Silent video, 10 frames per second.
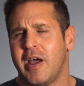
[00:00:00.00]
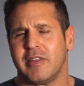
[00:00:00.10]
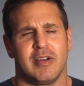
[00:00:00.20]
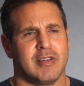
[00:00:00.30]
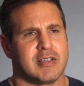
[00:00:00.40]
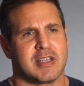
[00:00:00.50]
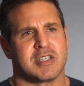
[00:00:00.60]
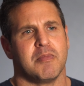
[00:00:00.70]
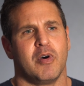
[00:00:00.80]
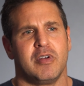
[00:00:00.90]
out there, the
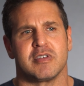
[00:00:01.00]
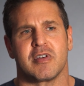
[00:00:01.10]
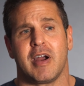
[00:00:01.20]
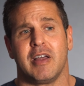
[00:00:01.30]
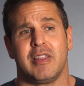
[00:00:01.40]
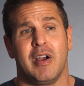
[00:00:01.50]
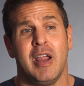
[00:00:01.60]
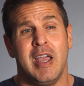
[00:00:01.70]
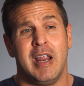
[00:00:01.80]
testimonials are out there.